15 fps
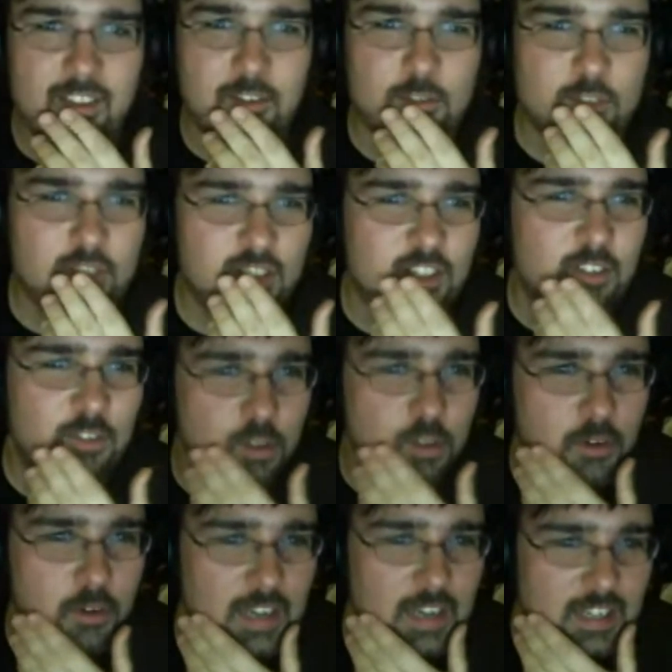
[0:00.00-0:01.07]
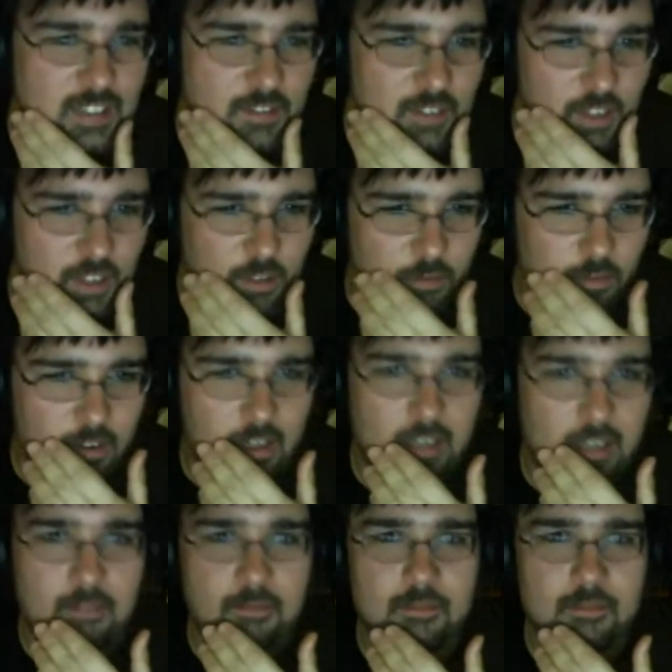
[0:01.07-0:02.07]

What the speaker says: there's still 2 more days of E3.